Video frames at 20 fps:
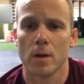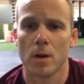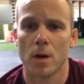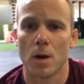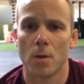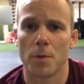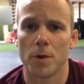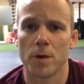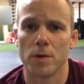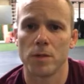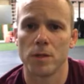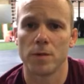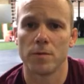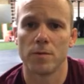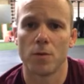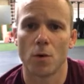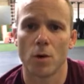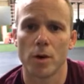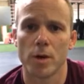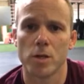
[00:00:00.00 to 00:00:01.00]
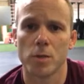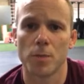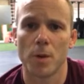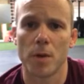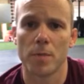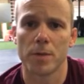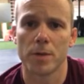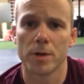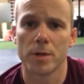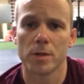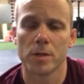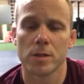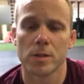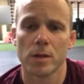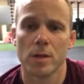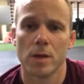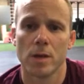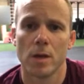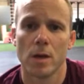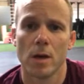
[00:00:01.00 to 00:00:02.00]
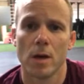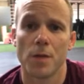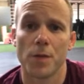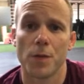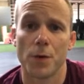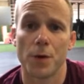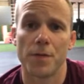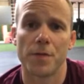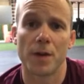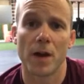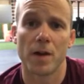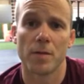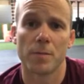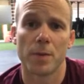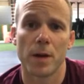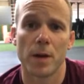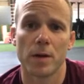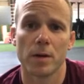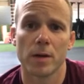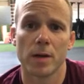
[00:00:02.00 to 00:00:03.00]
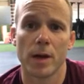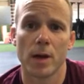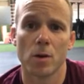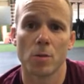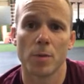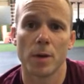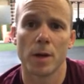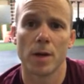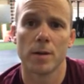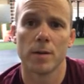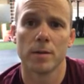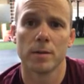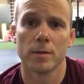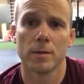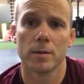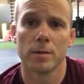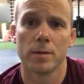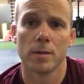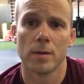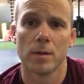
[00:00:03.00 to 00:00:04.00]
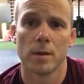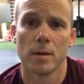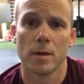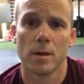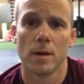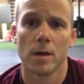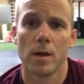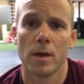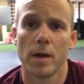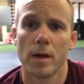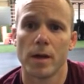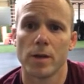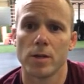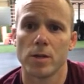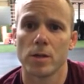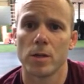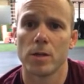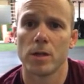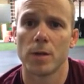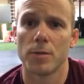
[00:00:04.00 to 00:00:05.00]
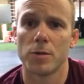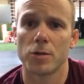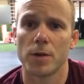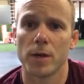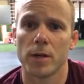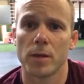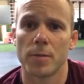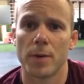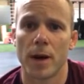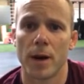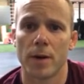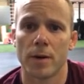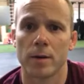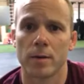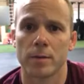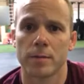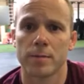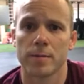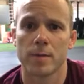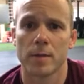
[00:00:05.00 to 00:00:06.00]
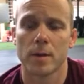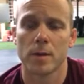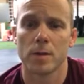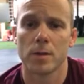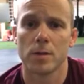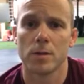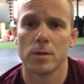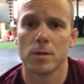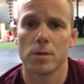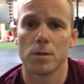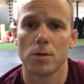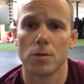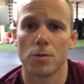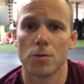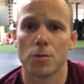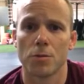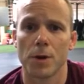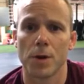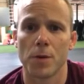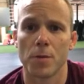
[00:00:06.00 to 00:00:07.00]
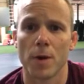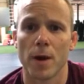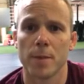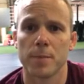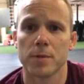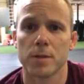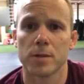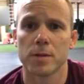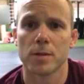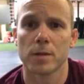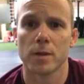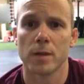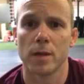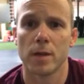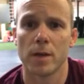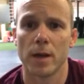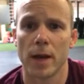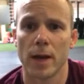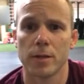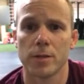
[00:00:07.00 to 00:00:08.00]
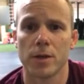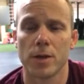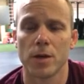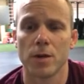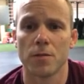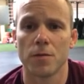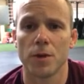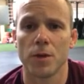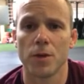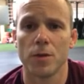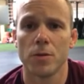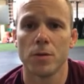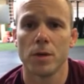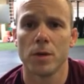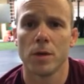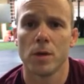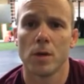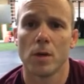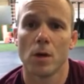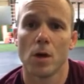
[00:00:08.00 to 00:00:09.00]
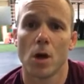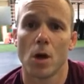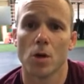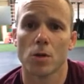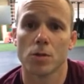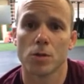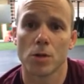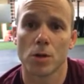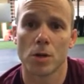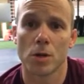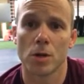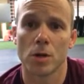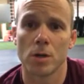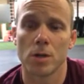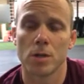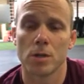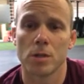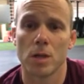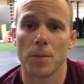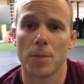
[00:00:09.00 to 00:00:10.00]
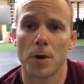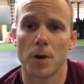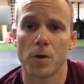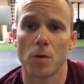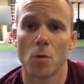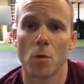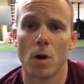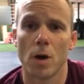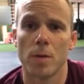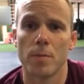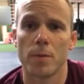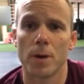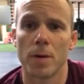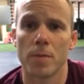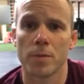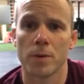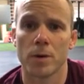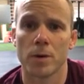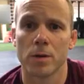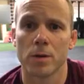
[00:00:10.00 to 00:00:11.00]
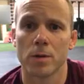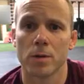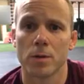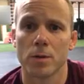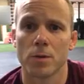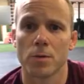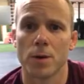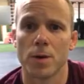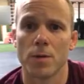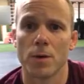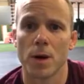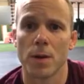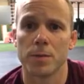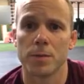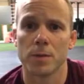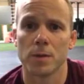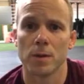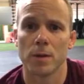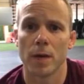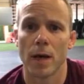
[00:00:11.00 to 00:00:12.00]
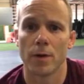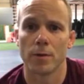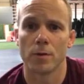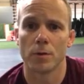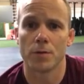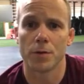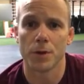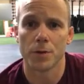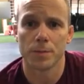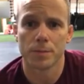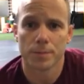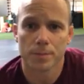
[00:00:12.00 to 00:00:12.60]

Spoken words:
I'll be using 4-inch bumpers, 35-pound kettlebell, and just to demonstrate the pattern. Do 3 reps in the anterior view. I'll turn, step onto 1 bumper, 3 reps, lateral view.